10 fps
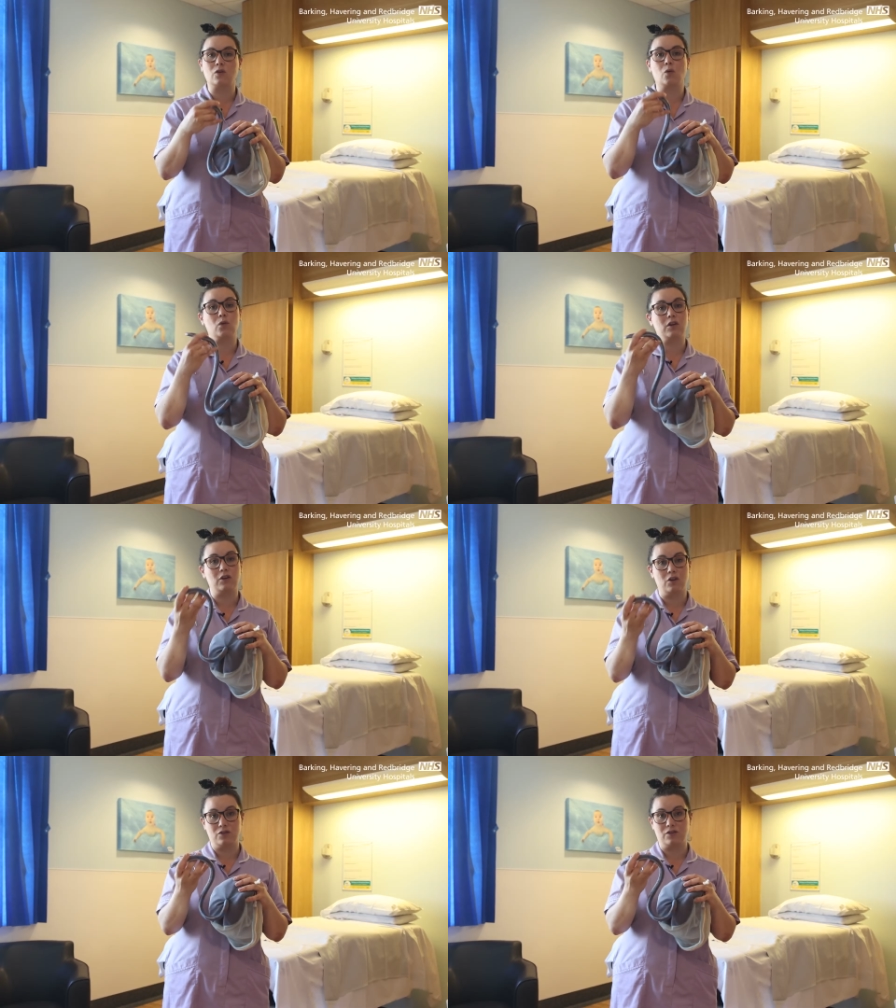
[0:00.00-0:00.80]
and all the
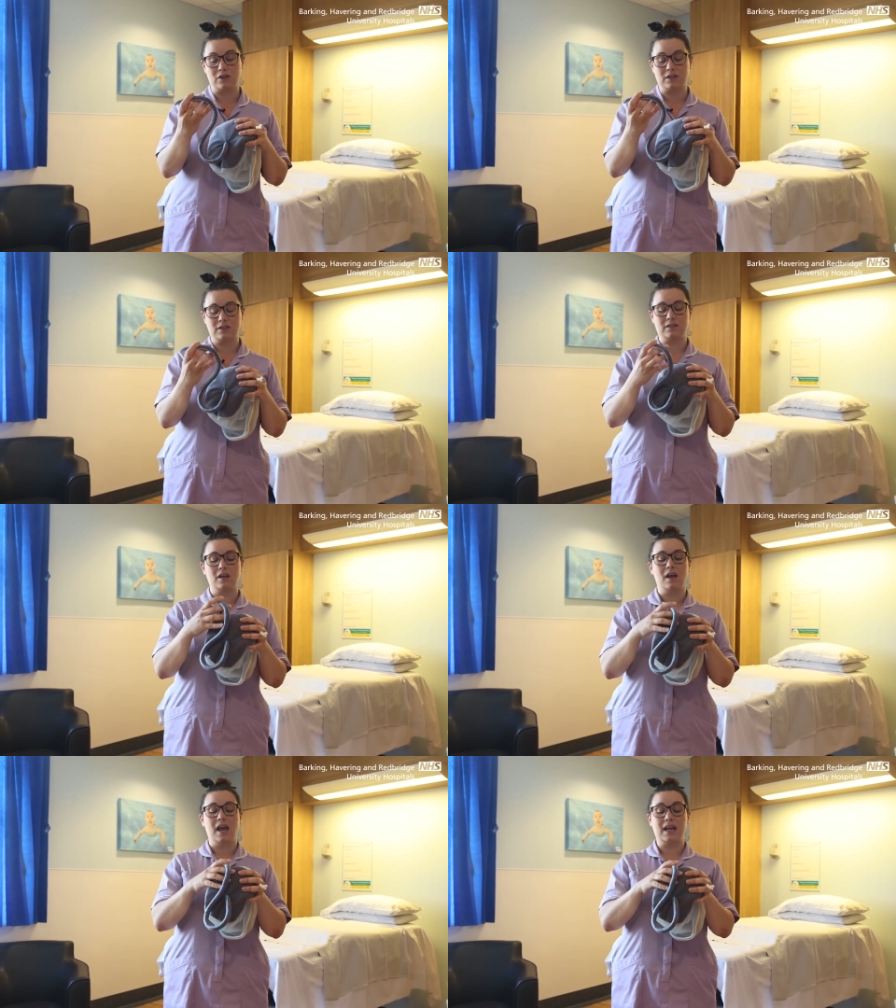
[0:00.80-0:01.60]
nutrients
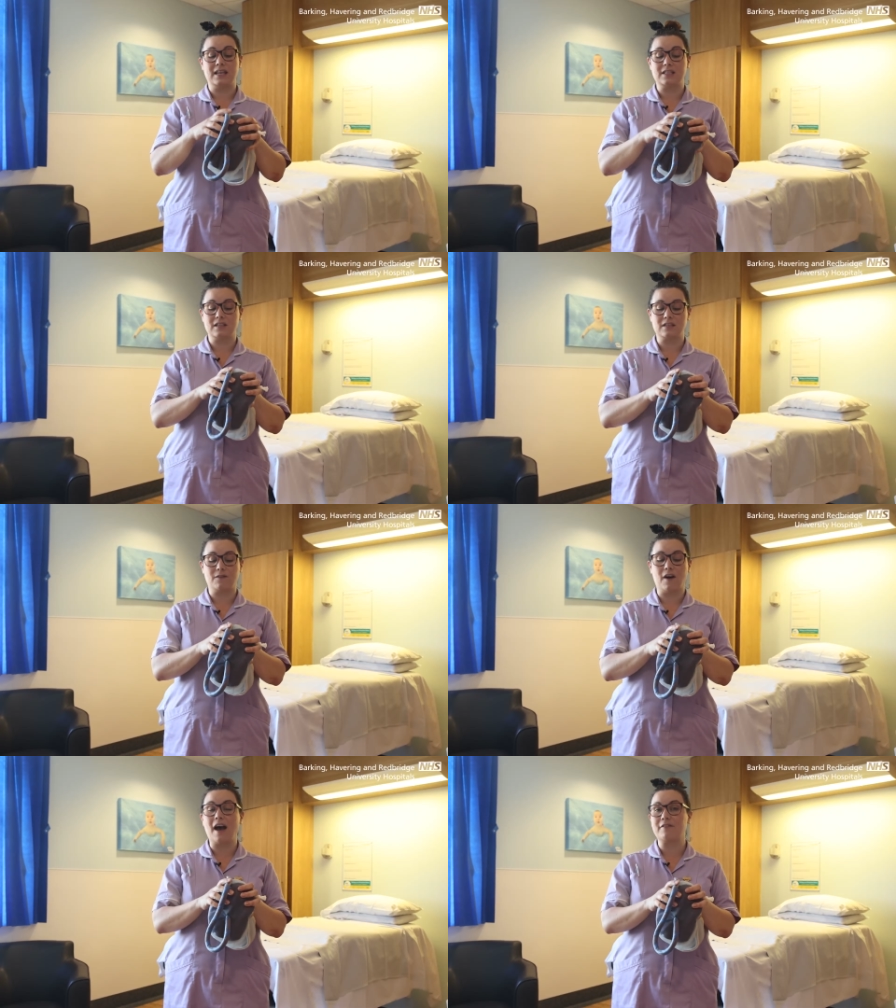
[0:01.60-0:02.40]
it needs to
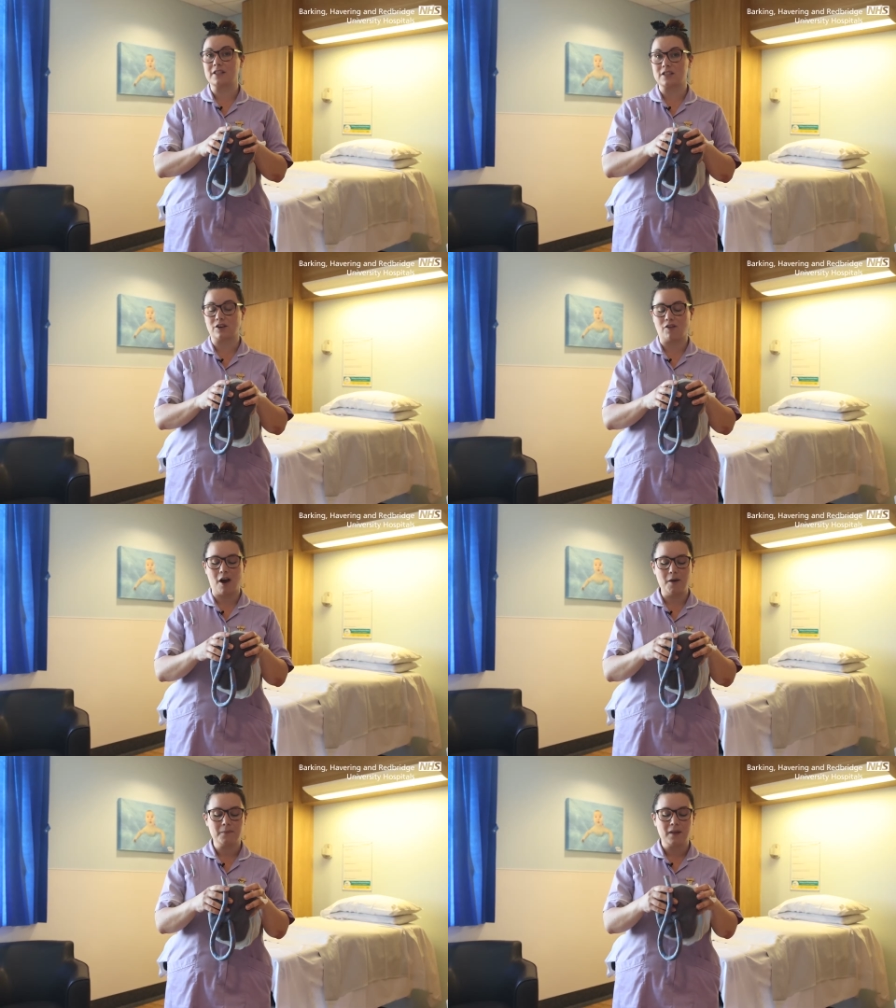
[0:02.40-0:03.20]
survive and to
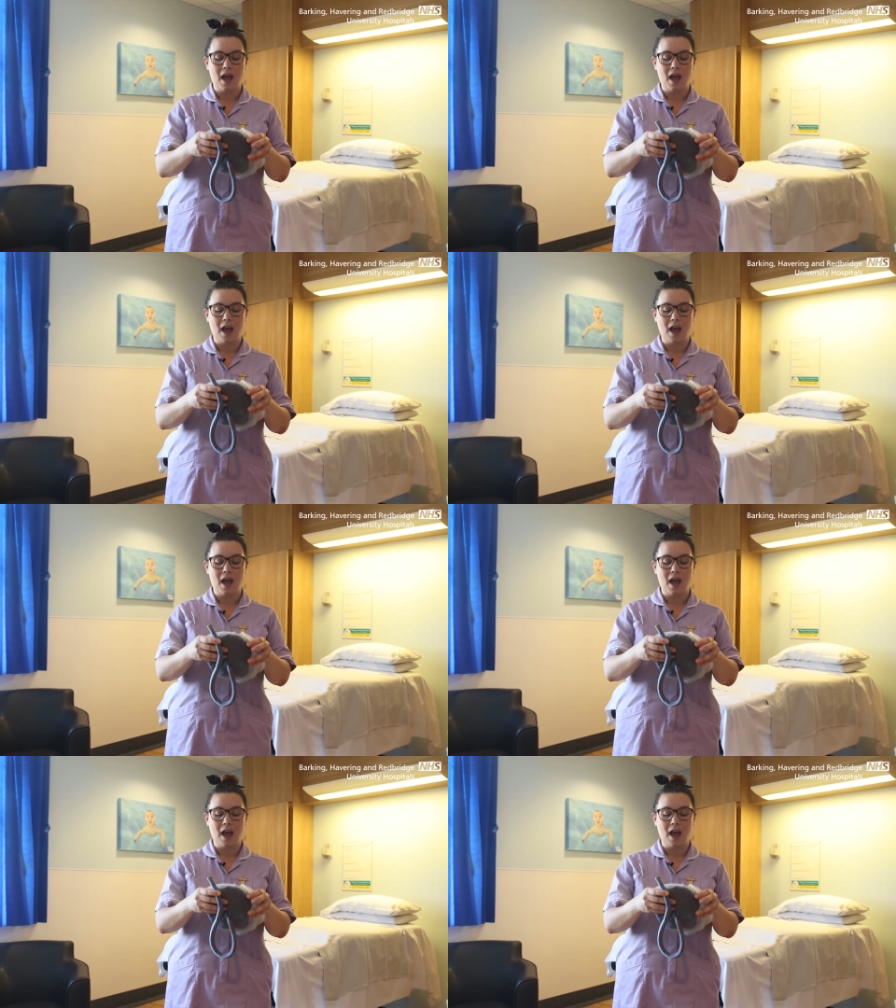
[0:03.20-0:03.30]
grow.